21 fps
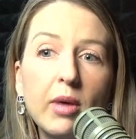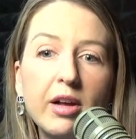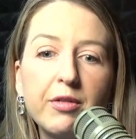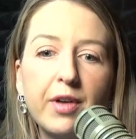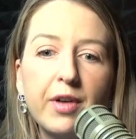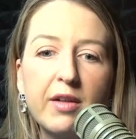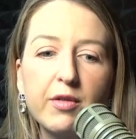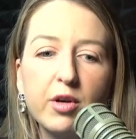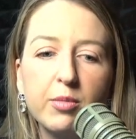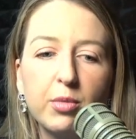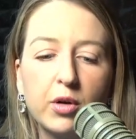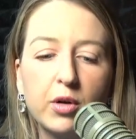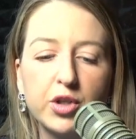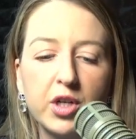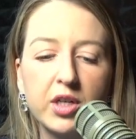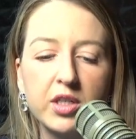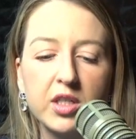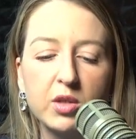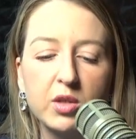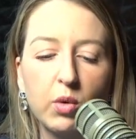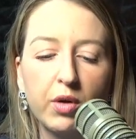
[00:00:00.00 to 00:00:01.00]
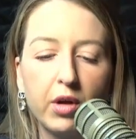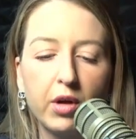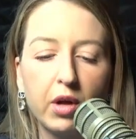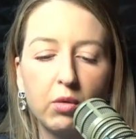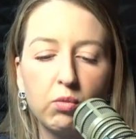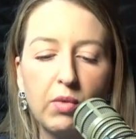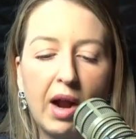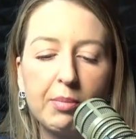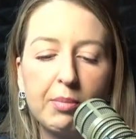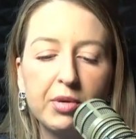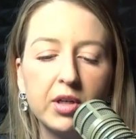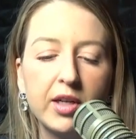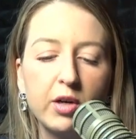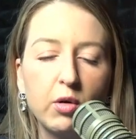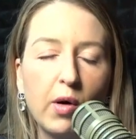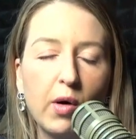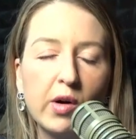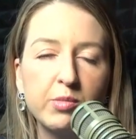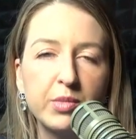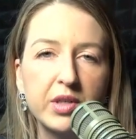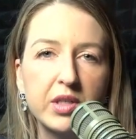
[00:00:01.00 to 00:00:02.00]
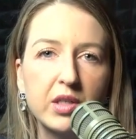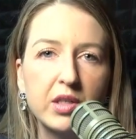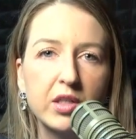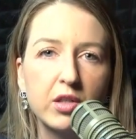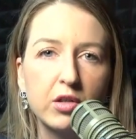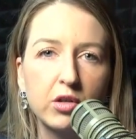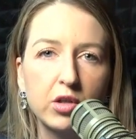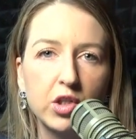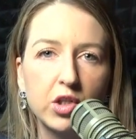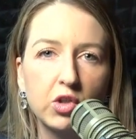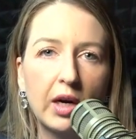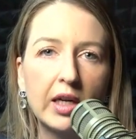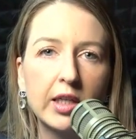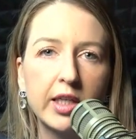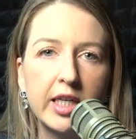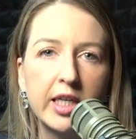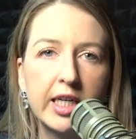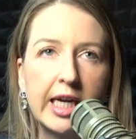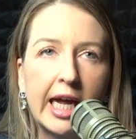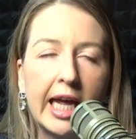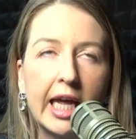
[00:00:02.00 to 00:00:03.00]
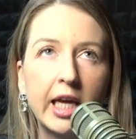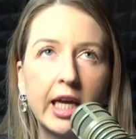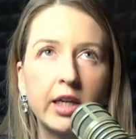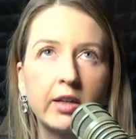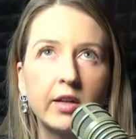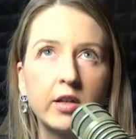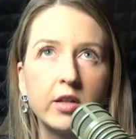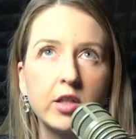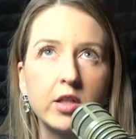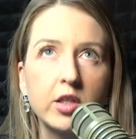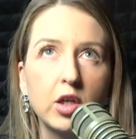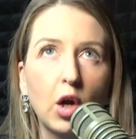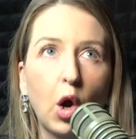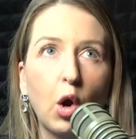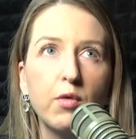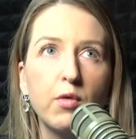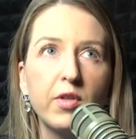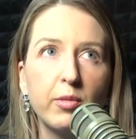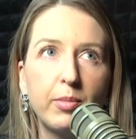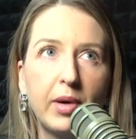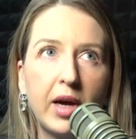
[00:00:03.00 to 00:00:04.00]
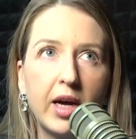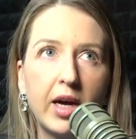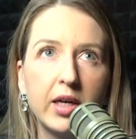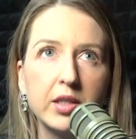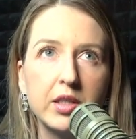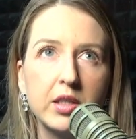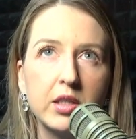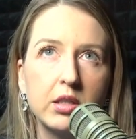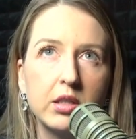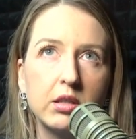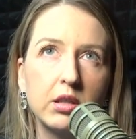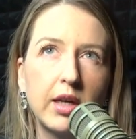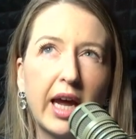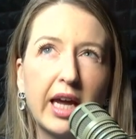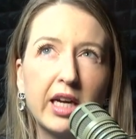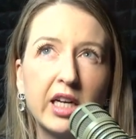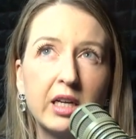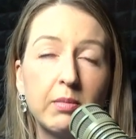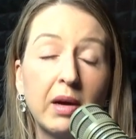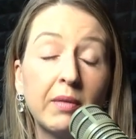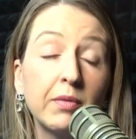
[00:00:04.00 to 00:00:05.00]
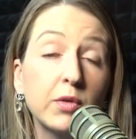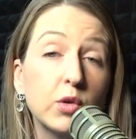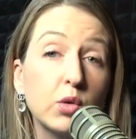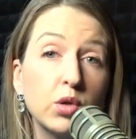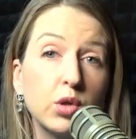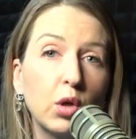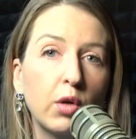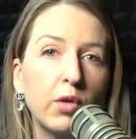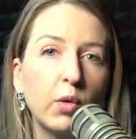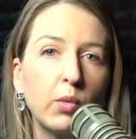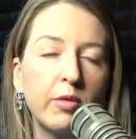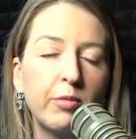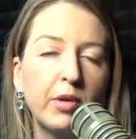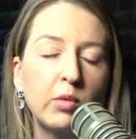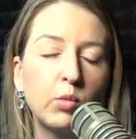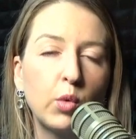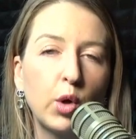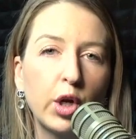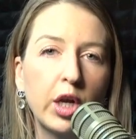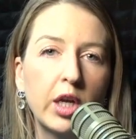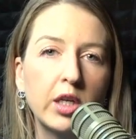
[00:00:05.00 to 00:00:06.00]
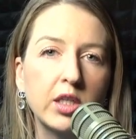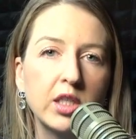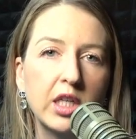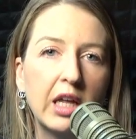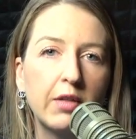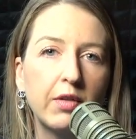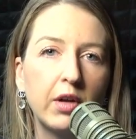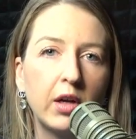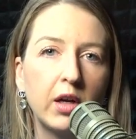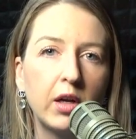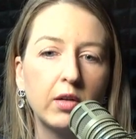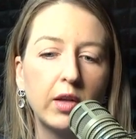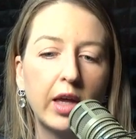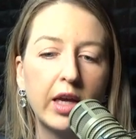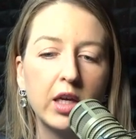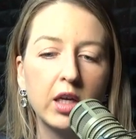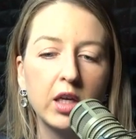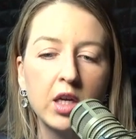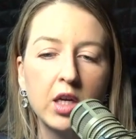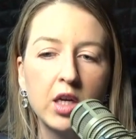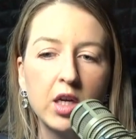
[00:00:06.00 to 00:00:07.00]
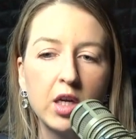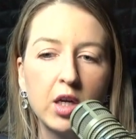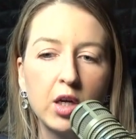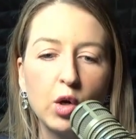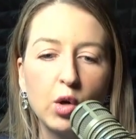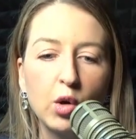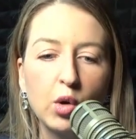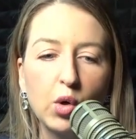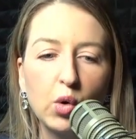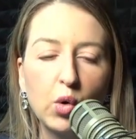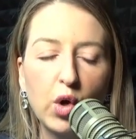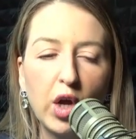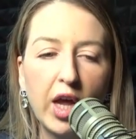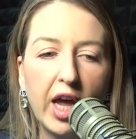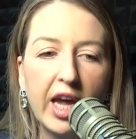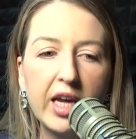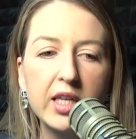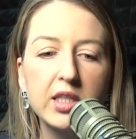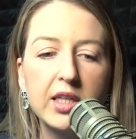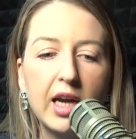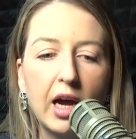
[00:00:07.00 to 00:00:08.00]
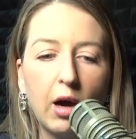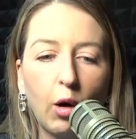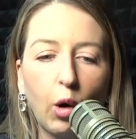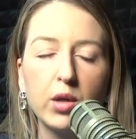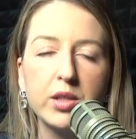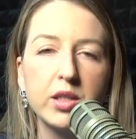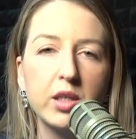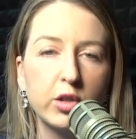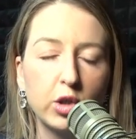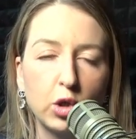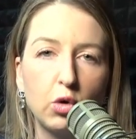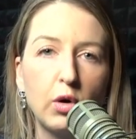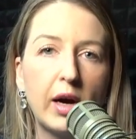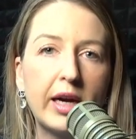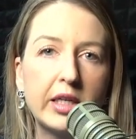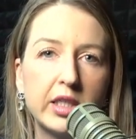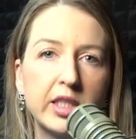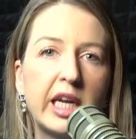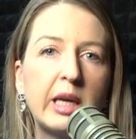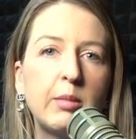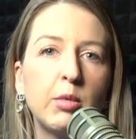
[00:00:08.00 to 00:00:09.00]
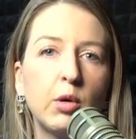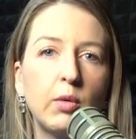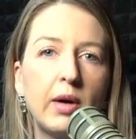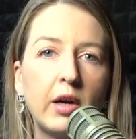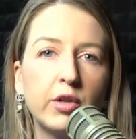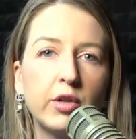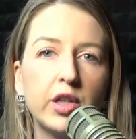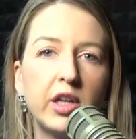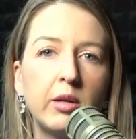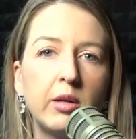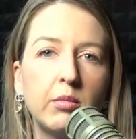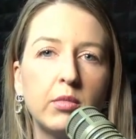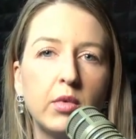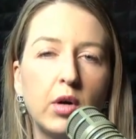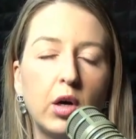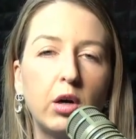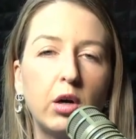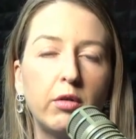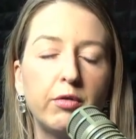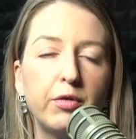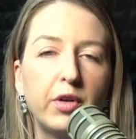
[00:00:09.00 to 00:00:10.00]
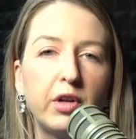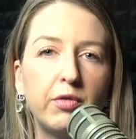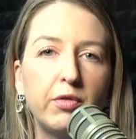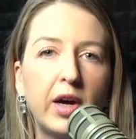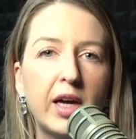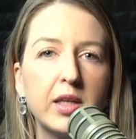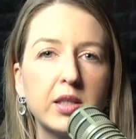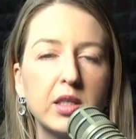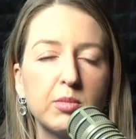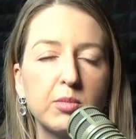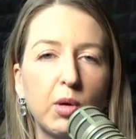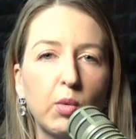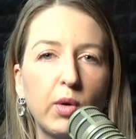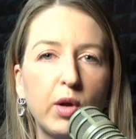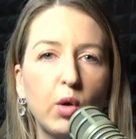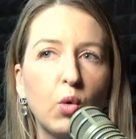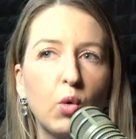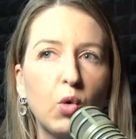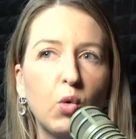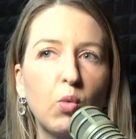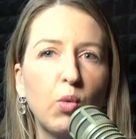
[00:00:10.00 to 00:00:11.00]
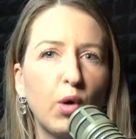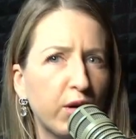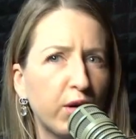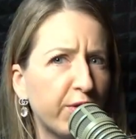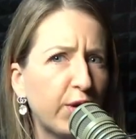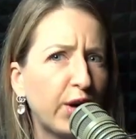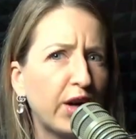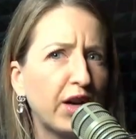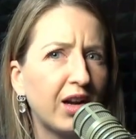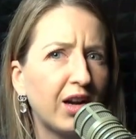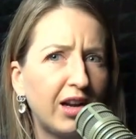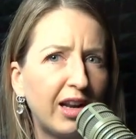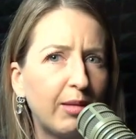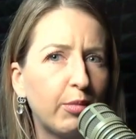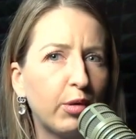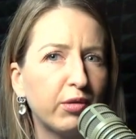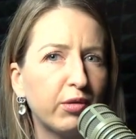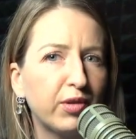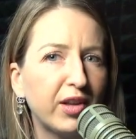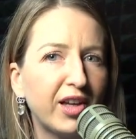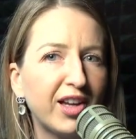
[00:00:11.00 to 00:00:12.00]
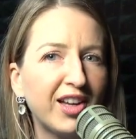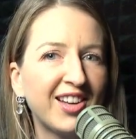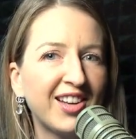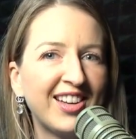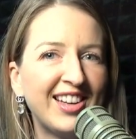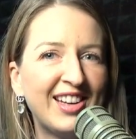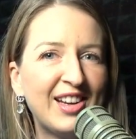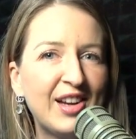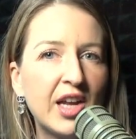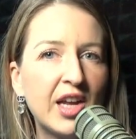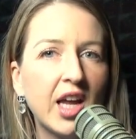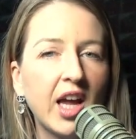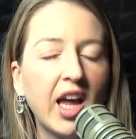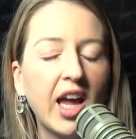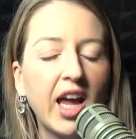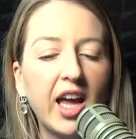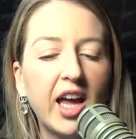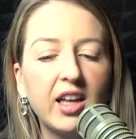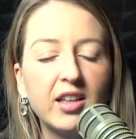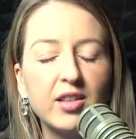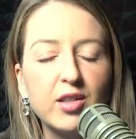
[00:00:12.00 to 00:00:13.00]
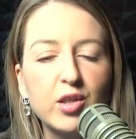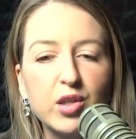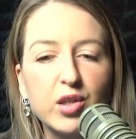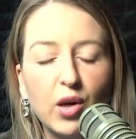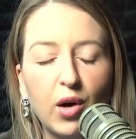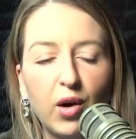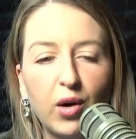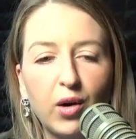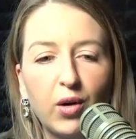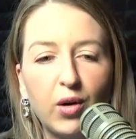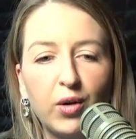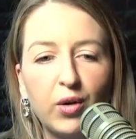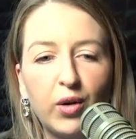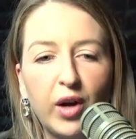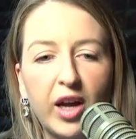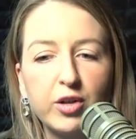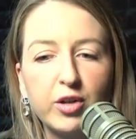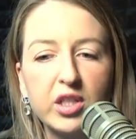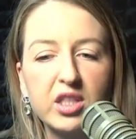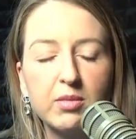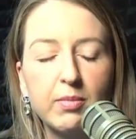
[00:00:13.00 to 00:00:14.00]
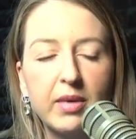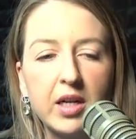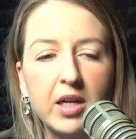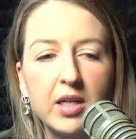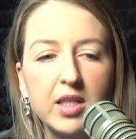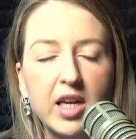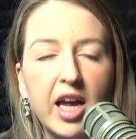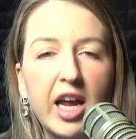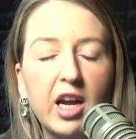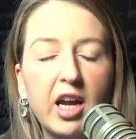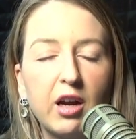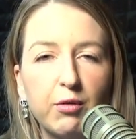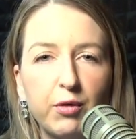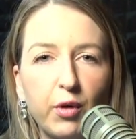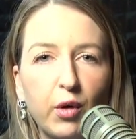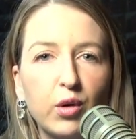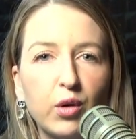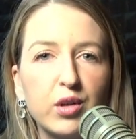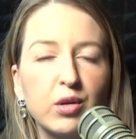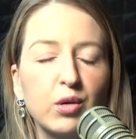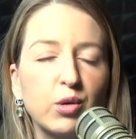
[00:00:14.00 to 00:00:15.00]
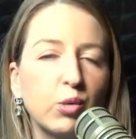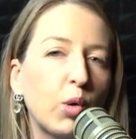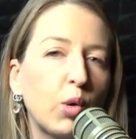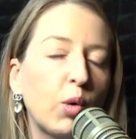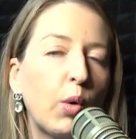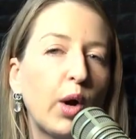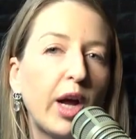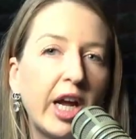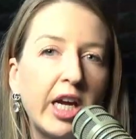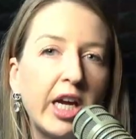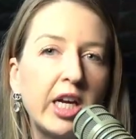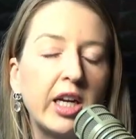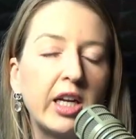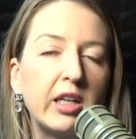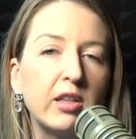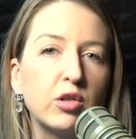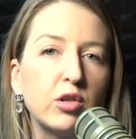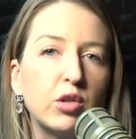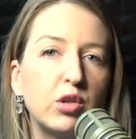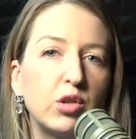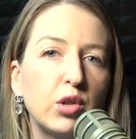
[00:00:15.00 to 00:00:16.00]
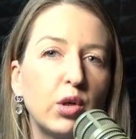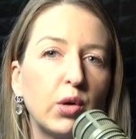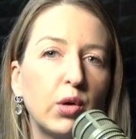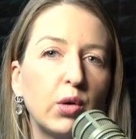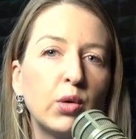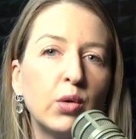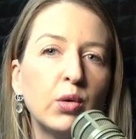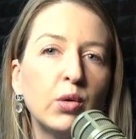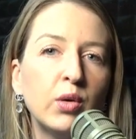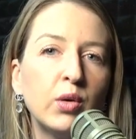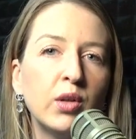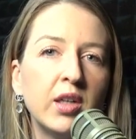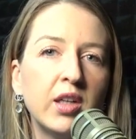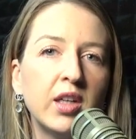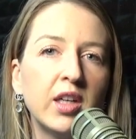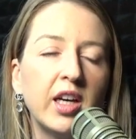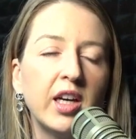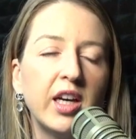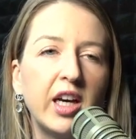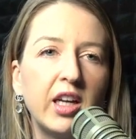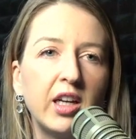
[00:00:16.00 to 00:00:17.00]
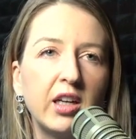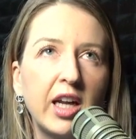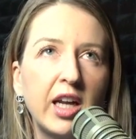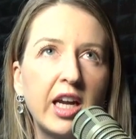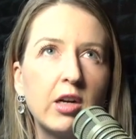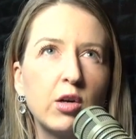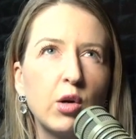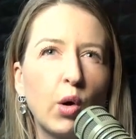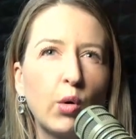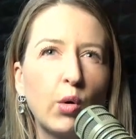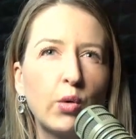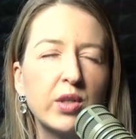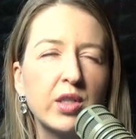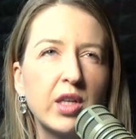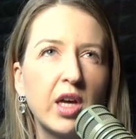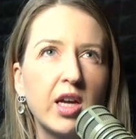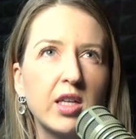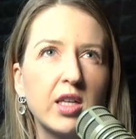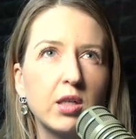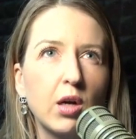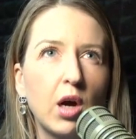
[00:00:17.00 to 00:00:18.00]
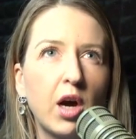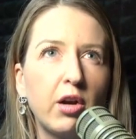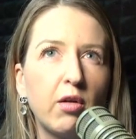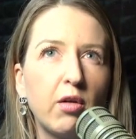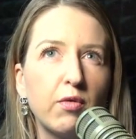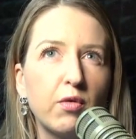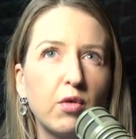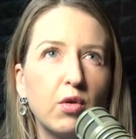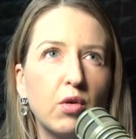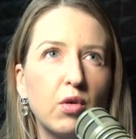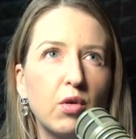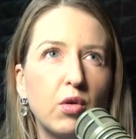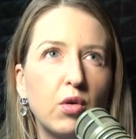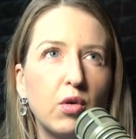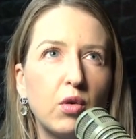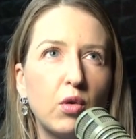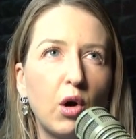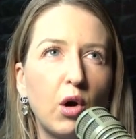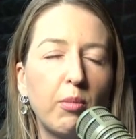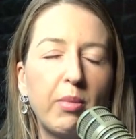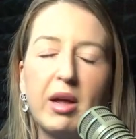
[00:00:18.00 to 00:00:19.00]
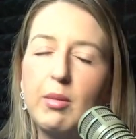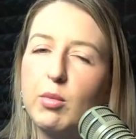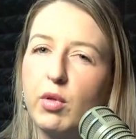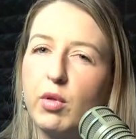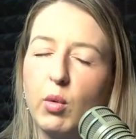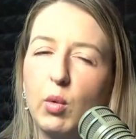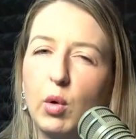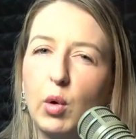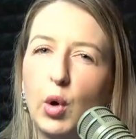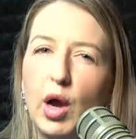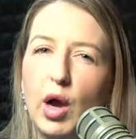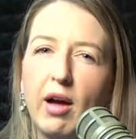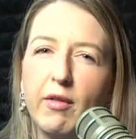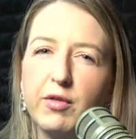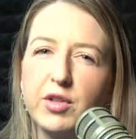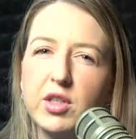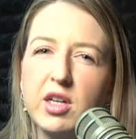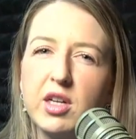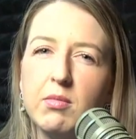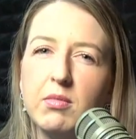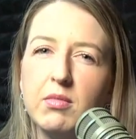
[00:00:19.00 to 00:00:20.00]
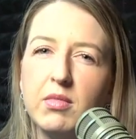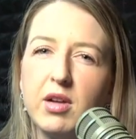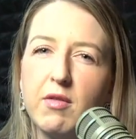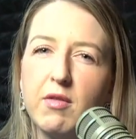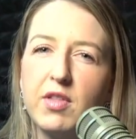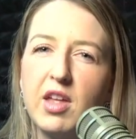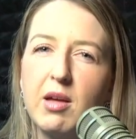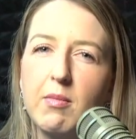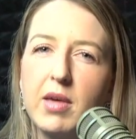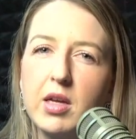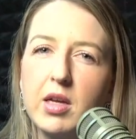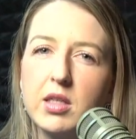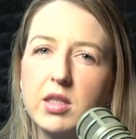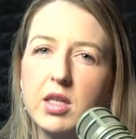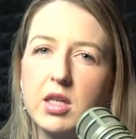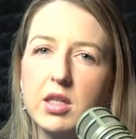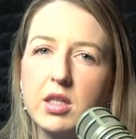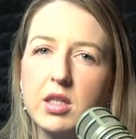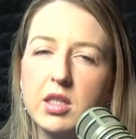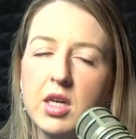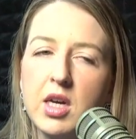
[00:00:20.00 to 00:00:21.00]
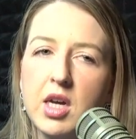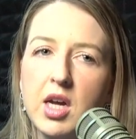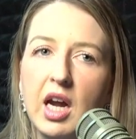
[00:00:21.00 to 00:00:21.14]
one of my favorite projects is with a rapidly growing business in Australia, and over the past 18 months or so that we've been working together, like, he's now got such a great team around him of advisors, but we all work very collaboratively, and so it just means that he can focus on doing what he needs to do, and he knows that he's kind of got people that will look after him, if that makes sense.